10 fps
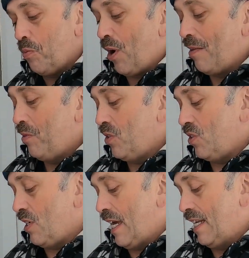
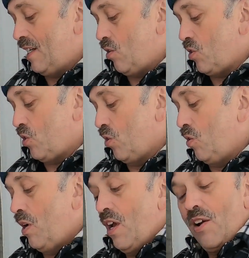Primus, and
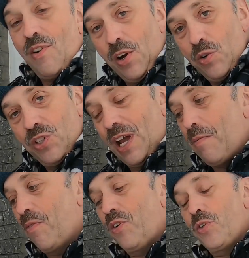also various
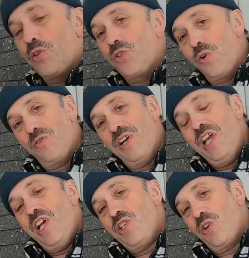type of other stove.
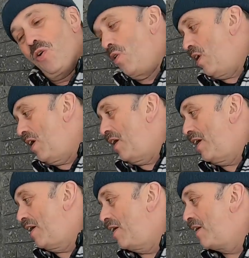So
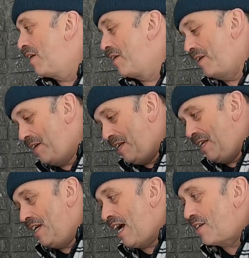
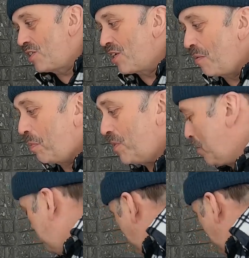I'm just gonna put the